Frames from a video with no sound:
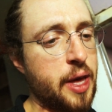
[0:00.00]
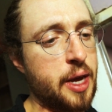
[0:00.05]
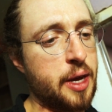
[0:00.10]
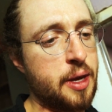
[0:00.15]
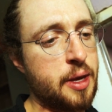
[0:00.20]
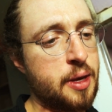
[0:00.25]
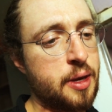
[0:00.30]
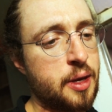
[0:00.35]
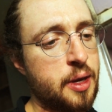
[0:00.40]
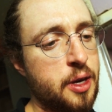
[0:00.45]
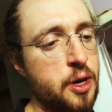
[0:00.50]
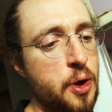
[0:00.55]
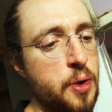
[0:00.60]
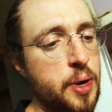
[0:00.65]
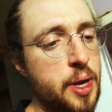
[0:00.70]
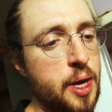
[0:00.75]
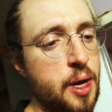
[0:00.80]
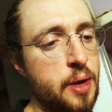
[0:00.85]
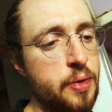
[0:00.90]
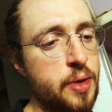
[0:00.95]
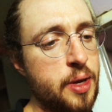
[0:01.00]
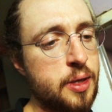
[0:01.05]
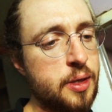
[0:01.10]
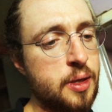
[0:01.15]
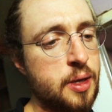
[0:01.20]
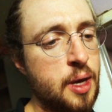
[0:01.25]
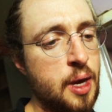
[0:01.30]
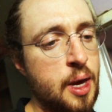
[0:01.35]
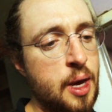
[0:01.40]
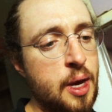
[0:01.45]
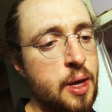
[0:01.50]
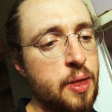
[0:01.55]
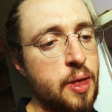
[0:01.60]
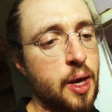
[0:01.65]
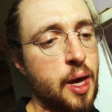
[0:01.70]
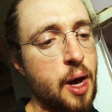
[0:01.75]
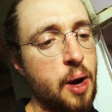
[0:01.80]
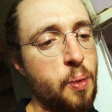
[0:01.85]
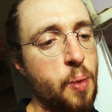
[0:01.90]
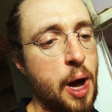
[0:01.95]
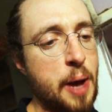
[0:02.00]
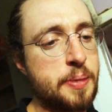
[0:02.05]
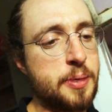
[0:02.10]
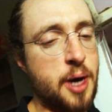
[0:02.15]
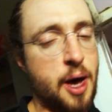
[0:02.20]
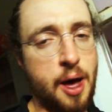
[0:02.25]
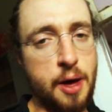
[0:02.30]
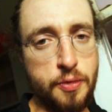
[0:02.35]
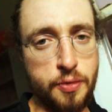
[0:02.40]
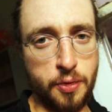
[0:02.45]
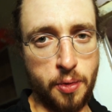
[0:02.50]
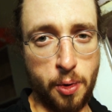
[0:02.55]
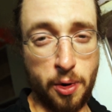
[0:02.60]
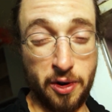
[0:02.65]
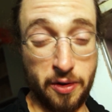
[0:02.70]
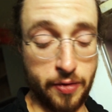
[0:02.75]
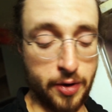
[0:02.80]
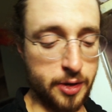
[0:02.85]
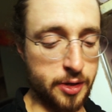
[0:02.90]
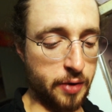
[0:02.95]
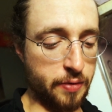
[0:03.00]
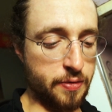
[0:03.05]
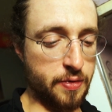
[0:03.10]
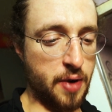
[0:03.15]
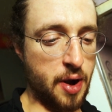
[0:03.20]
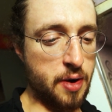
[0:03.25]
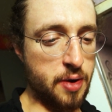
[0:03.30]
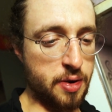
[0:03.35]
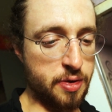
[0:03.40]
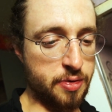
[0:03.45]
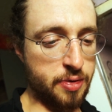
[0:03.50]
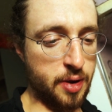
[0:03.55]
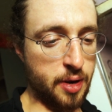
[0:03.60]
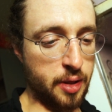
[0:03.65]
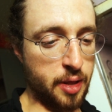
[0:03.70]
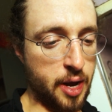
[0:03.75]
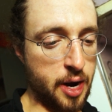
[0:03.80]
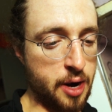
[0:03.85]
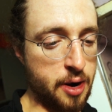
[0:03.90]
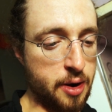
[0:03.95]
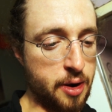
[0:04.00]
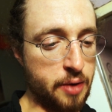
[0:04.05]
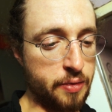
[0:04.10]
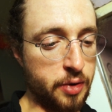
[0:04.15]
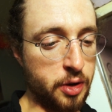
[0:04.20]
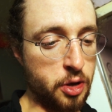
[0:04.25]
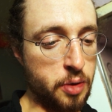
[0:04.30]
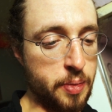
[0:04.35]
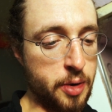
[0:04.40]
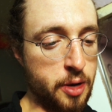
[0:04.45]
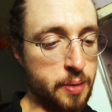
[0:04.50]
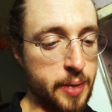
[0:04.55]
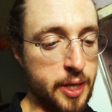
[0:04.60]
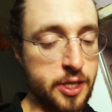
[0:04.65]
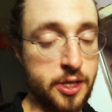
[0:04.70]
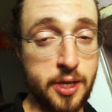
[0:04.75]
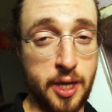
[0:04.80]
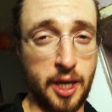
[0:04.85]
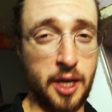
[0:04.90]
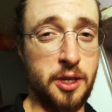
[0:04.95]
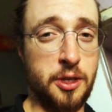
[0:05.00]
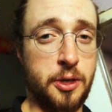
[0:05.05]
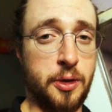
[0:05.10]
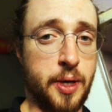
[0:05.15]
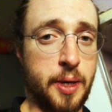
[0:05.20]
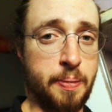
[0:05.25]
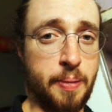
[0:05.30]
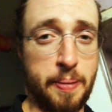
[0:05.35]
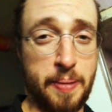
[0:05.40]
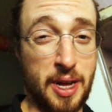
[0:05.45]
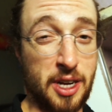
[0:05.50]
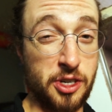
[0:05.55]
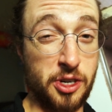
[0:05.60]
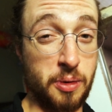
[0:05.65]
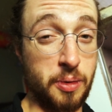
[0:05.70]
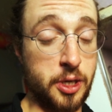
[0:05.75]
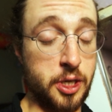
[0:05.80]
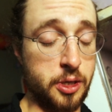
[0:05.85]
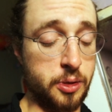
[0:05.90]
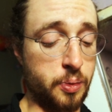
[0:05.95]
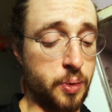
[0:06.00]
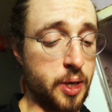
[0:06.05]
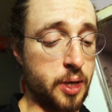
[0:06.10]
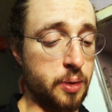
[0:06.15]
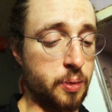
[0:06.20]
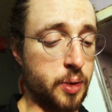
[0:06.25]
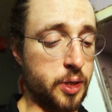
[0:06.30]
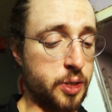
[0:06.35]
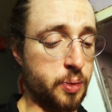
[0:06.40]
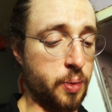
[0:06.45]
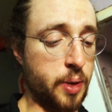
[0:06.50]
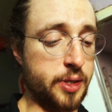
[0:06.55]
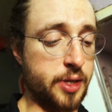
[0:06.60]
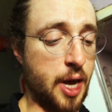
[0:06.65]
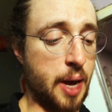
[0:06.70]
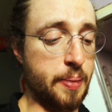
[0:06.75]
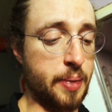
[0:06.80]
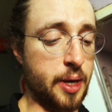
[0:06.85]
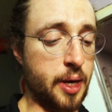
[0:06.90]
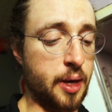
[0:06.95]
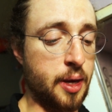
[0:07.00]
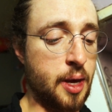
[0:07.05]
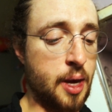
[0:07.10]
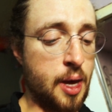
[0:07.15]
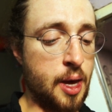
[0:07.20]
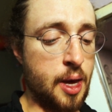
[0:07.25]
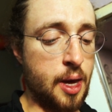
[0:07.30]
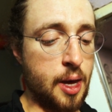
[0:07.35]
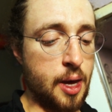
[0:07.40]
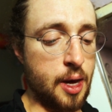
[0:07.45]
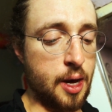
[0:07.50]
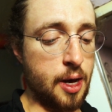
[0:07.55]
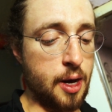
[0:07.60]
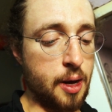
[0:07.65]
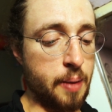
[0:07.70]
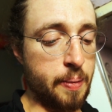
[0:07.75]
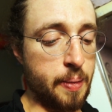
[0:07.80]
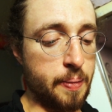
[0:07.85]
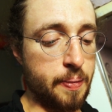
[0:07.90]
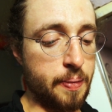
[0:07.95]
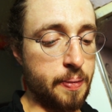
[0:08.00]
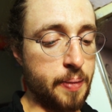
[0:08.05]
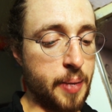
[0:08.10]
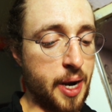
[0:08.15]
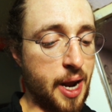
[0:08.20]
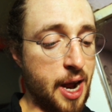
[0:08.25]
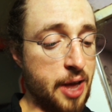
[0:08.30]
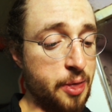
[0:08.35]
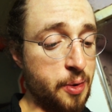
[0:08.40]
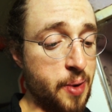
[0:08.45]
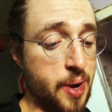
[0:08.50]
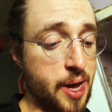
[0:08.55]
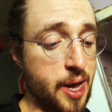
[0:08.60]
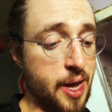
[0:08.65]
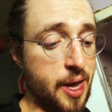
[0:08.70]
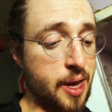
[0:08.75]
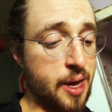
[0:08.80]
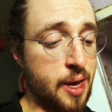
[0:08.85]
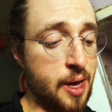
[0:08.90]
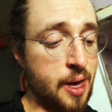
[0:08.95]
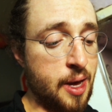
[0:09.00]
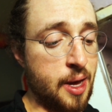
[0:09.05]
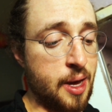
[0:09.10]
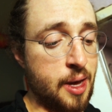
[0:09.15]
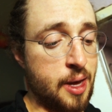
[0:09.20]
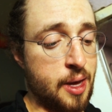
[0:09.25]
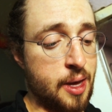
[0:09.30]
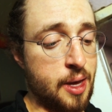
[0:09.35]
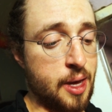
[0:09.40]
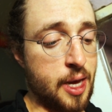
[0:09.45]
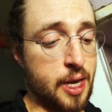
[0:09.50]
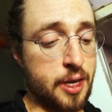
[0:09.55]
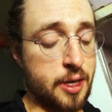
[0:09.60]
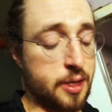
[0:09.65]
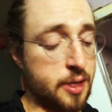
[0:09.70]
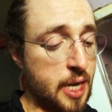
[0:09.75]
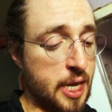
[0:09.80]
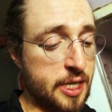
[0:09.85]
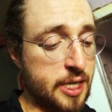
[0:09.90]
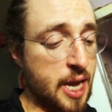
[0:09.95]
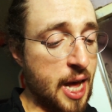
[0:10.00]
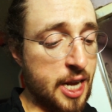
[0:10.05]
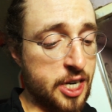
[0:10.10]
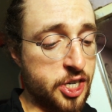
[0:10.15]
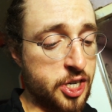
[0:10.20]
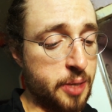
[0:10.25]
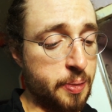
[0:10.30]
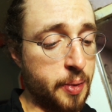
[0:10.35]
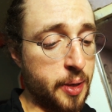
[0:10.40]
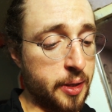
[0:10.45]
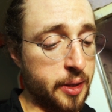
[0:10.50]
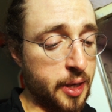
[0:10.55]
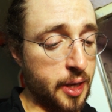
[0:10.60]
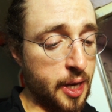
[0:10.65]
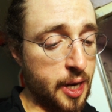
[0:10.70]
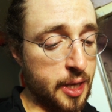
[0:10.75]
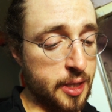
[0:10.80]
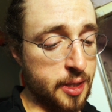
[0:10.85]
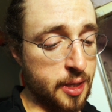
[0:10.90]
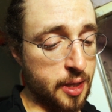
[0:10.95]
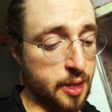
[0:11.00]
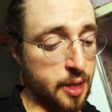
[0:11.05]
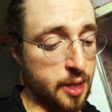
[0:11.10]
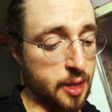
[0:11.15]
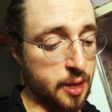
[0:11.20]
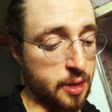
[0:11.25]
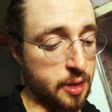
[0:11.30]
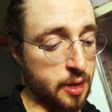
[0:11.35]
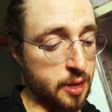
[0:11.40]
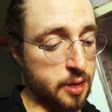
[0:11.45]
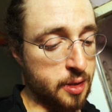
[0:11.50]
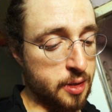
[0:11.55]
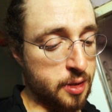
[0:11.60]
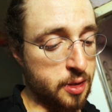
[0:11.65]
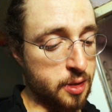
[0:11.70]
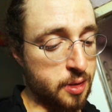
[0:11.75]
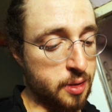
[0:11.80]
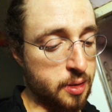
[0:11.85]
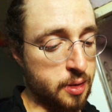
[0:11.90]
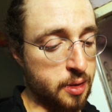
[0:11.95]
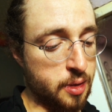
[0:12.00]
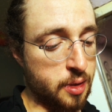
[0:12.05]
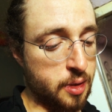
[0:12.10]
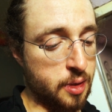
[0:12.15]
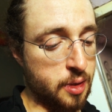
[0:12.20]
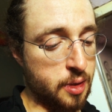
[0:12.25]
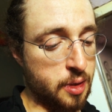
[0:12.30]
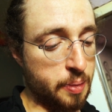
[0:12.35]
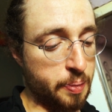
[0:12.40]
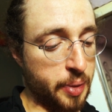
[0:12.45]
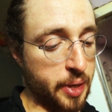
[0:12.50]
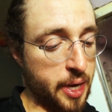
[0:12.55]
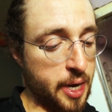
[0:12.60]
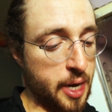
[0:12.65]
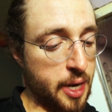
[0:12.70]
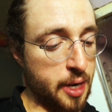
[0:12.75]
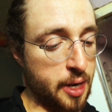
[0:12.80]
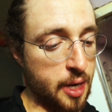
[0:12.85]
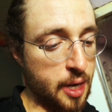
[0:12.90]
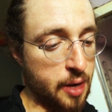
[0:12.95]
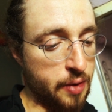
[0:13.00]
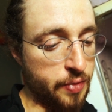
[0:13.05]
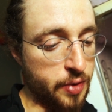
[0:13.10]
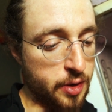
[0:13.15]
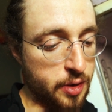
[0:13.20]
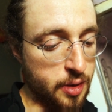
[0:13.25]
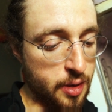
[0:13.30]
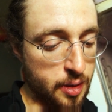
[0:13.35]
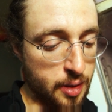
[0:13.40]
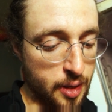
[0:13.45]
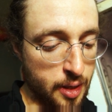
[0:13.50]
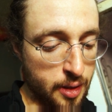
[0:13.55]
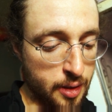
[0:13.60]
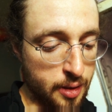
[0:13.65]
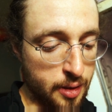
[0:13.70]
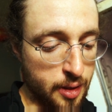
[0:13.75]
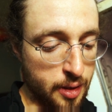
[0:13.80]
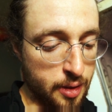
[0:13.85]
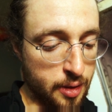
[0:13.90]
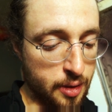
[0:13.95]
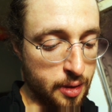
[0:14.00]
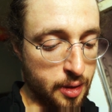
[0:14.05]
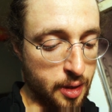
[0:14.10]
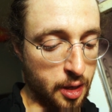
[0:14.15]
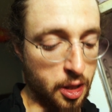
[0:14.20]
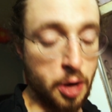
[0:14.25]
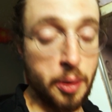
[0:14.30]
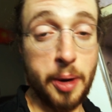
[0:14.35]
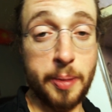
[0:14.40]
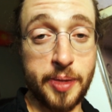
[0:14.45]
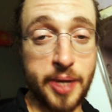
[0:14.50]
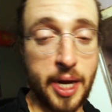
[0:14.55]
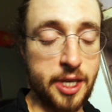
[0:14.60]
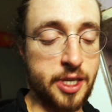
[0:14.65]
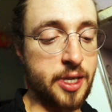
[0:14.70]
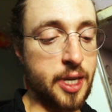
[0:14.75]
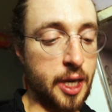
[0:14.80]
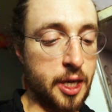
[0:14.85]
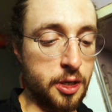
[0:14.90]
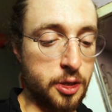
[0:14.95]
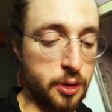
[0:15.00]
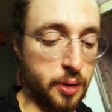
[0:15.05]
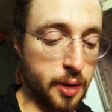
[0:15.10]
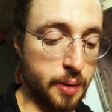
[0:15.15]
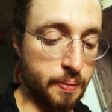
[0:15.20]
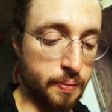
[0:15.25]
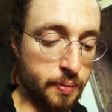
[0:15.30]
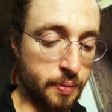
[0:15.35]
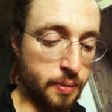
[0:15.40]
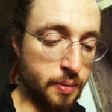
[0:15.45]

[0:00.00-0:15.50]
like coating on this that got wiped off or if there's a very thin layer of aluminum that's sticking to it. I'm not sure which is which, what's happening. Um, but either way, it's, it's not chip welding and it's the, the, the blade of the, the aluminum's not sticking to it